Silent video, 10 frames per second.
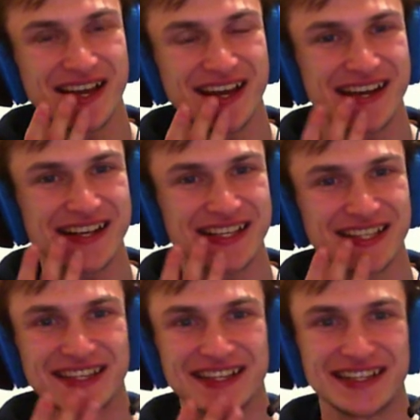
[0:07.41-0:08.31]

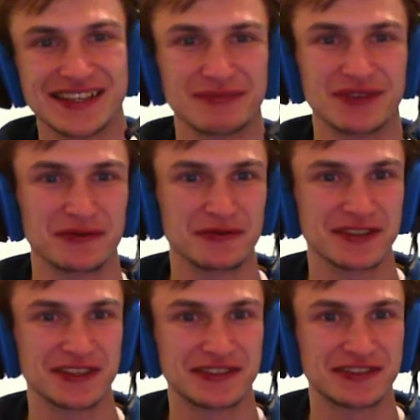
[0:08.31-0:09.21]
accidentally did something
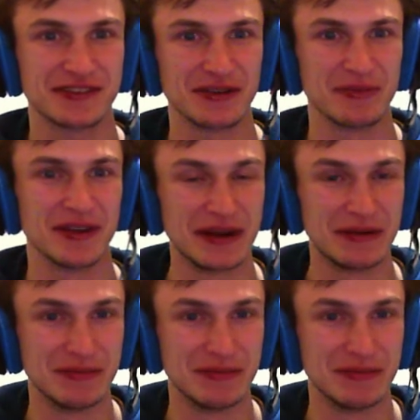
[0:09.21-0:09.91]
really stupid.